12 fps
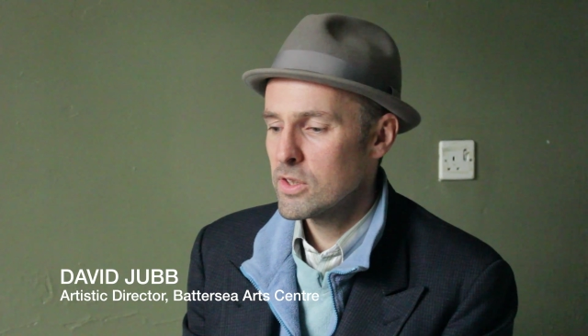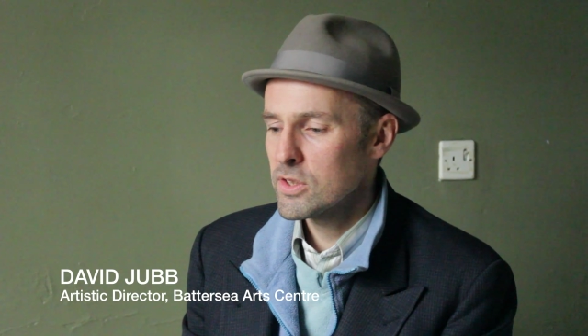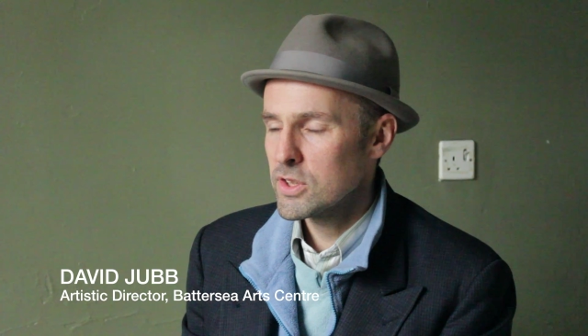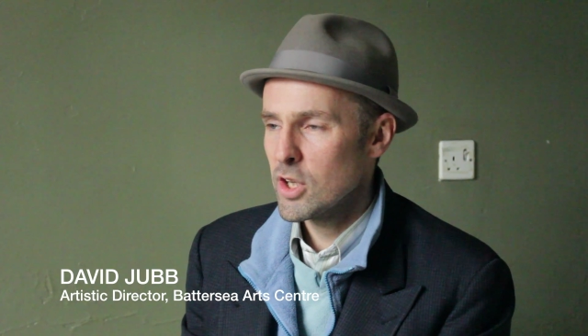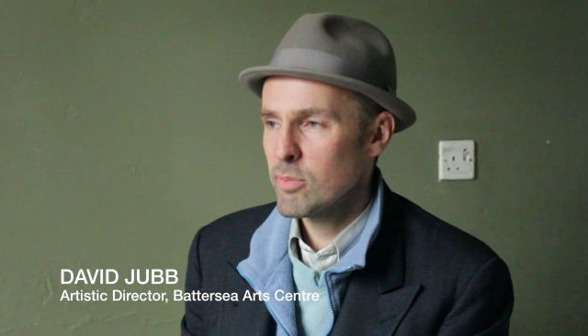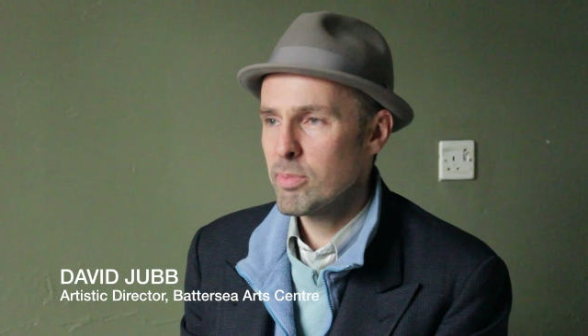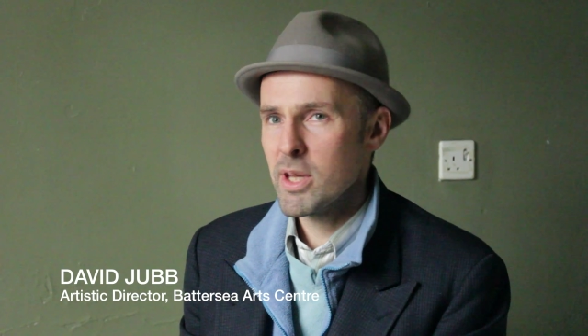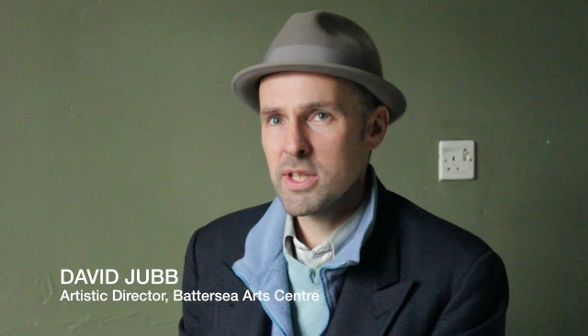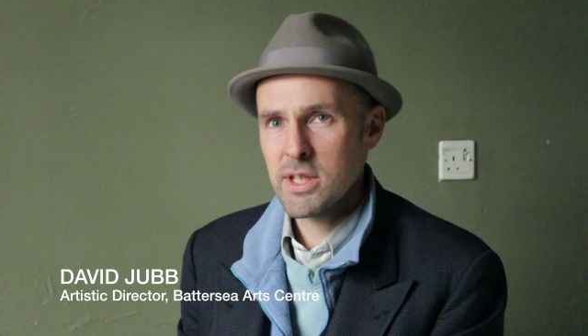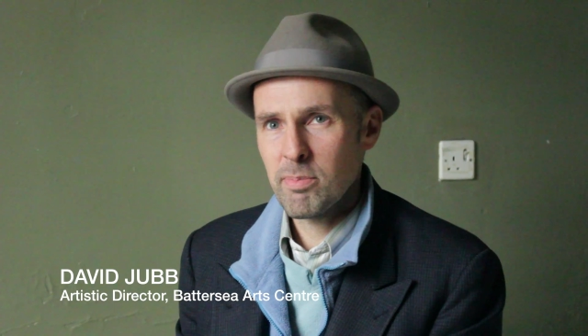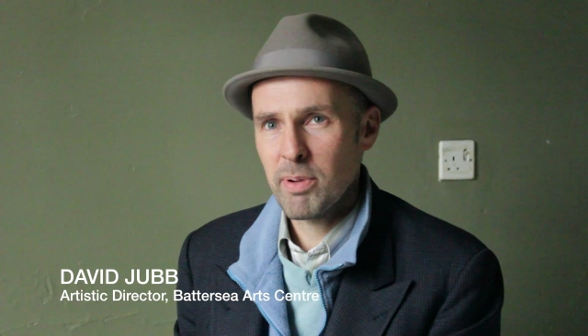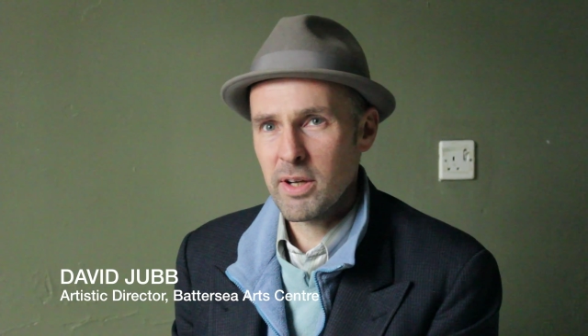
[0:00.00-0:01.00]
So
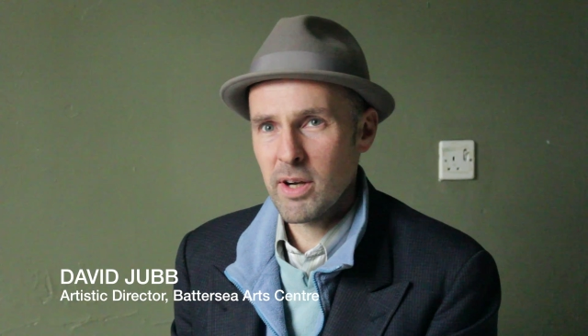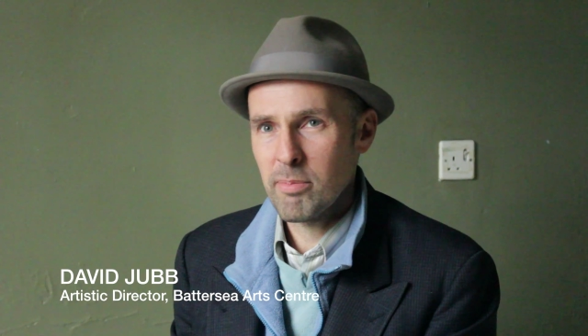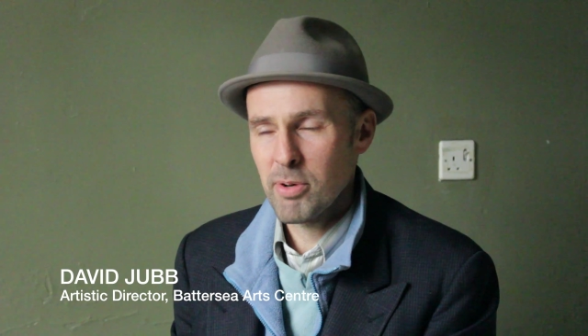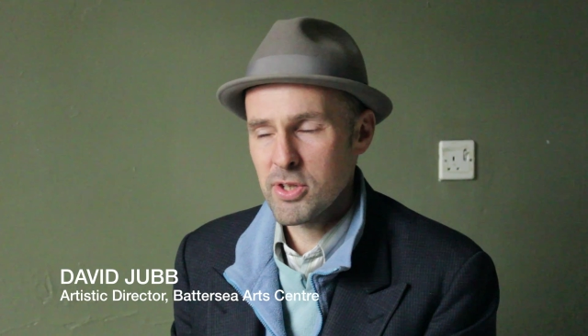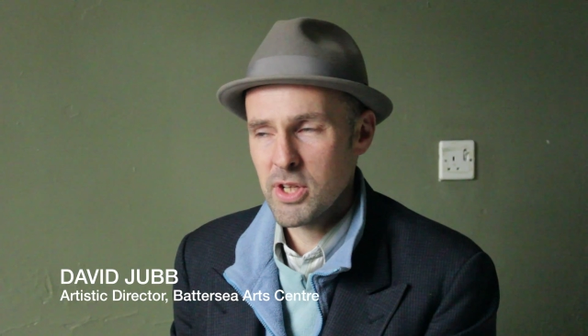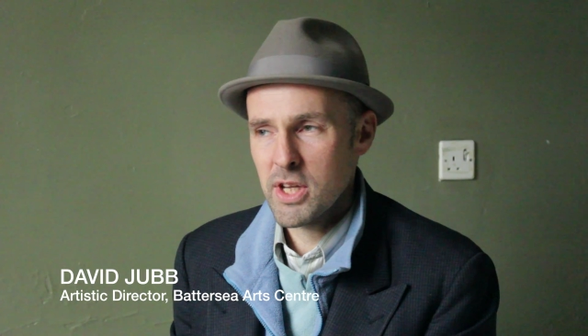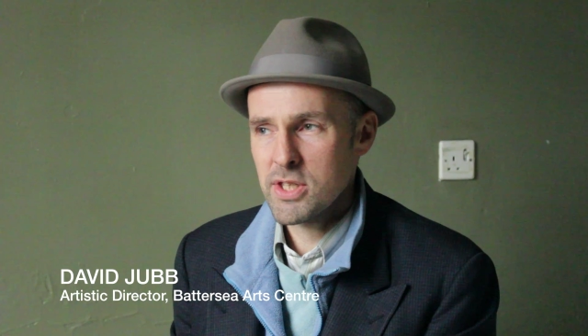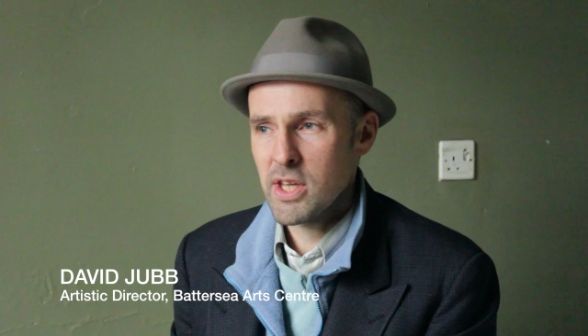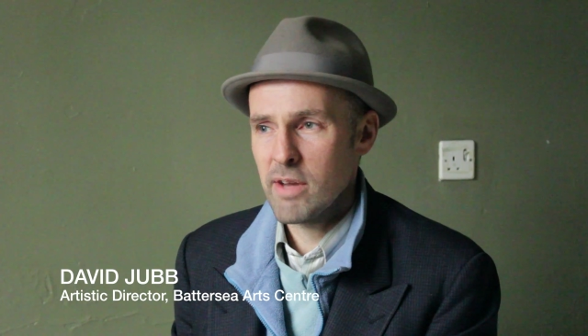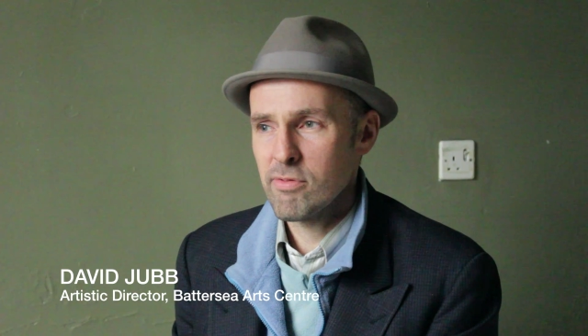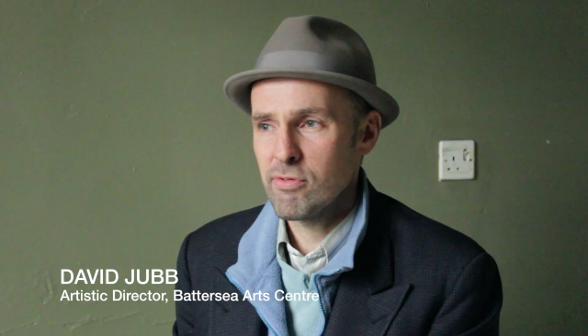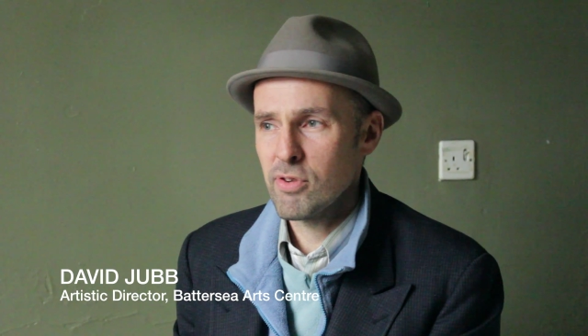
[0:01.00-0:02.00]
BSc Playground projects
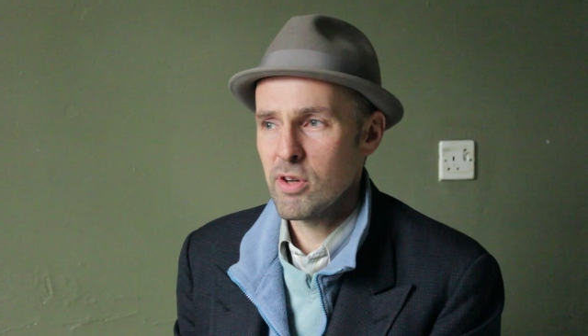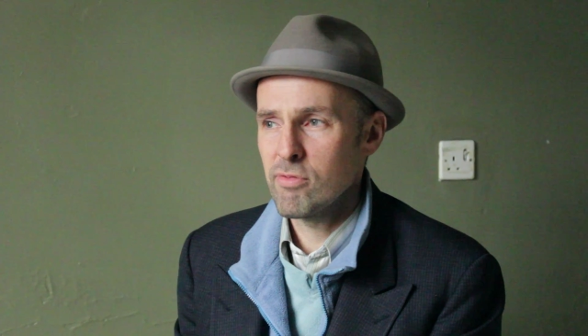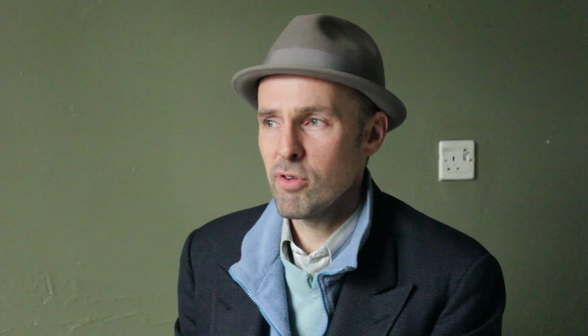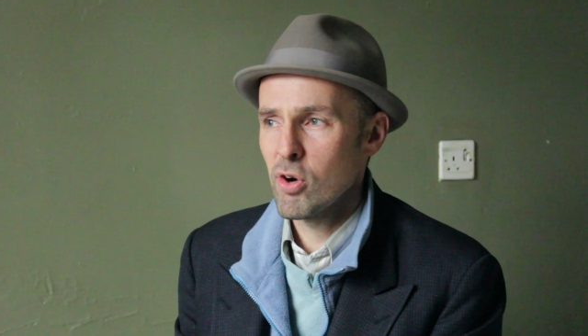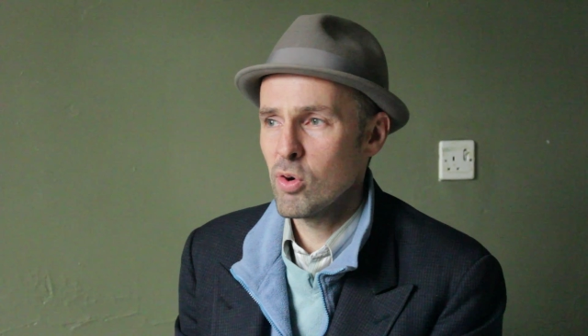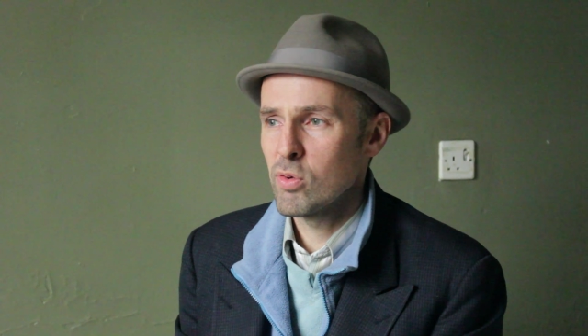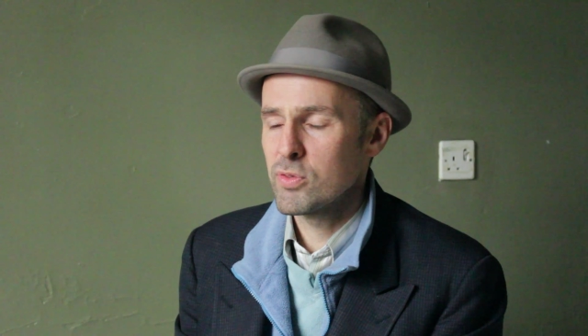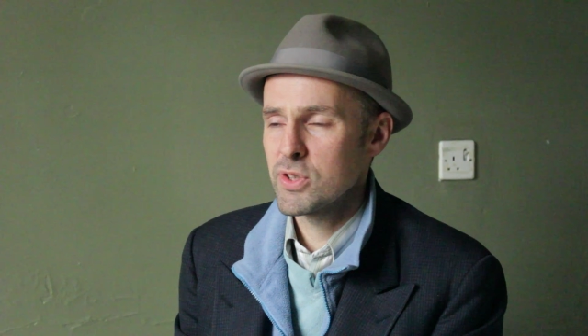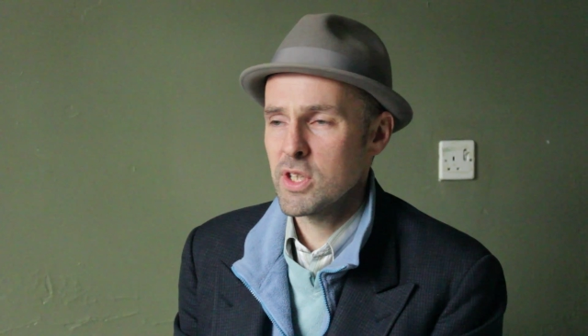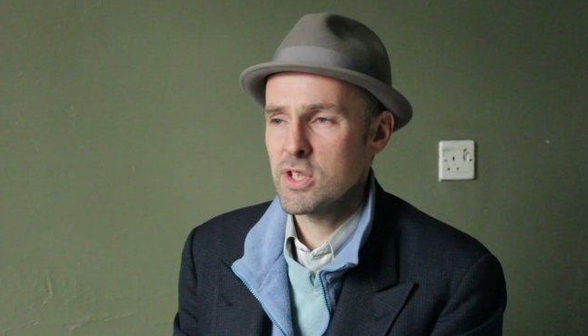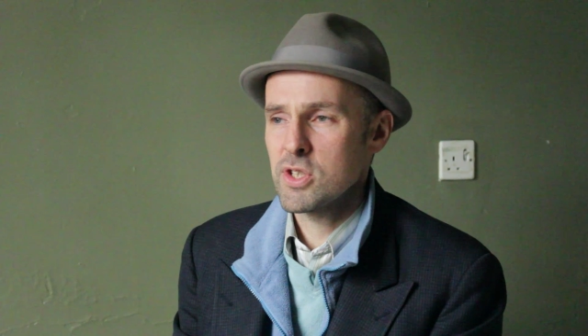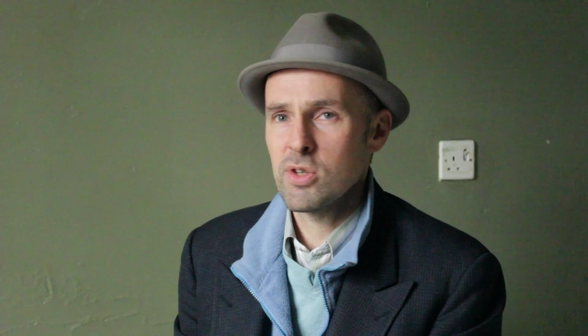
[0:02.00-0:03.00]
have evolved
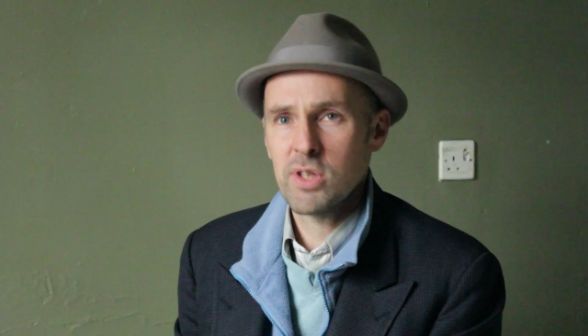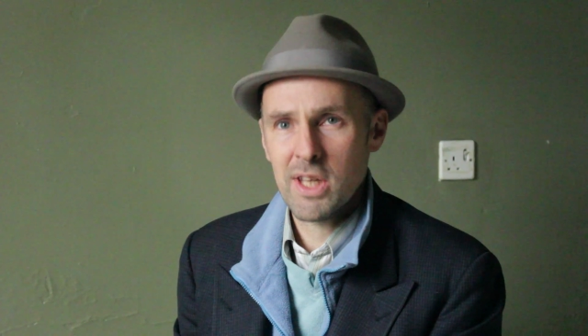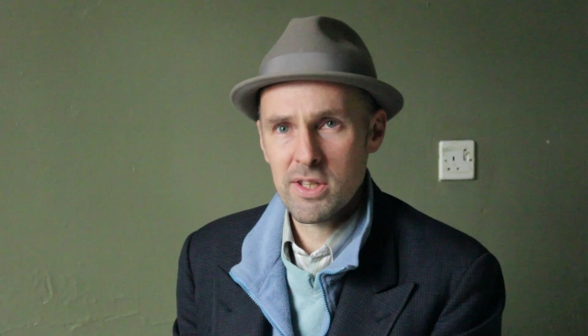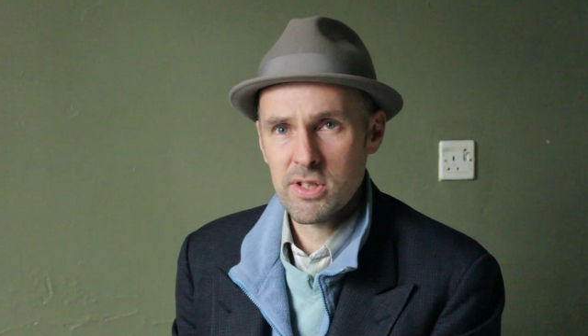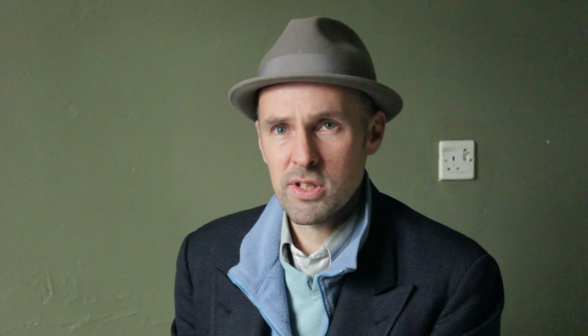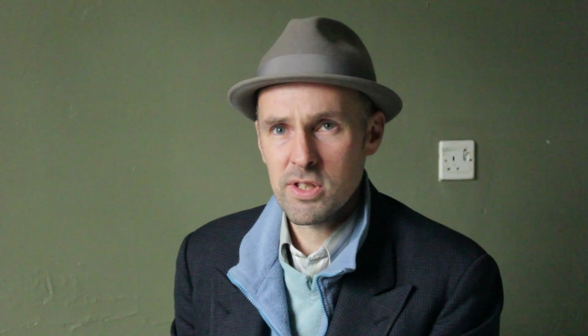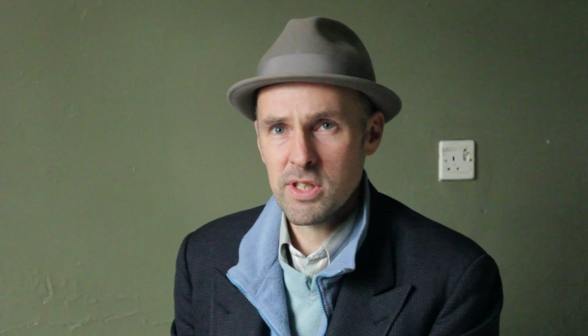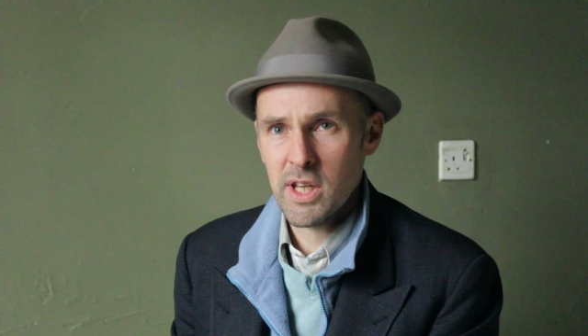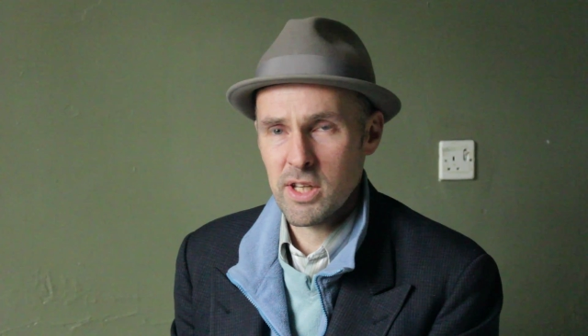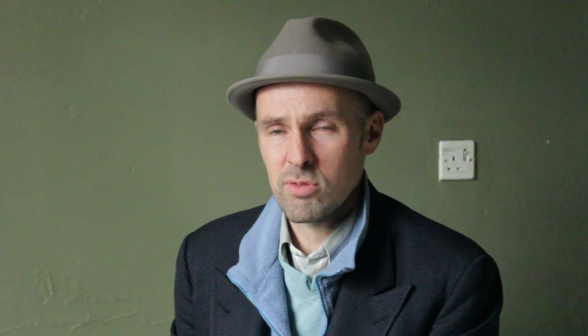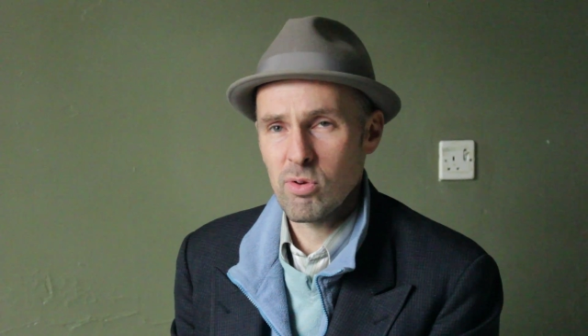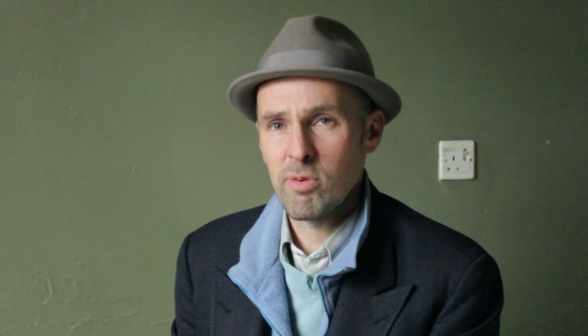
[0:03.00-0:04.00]
since 2006,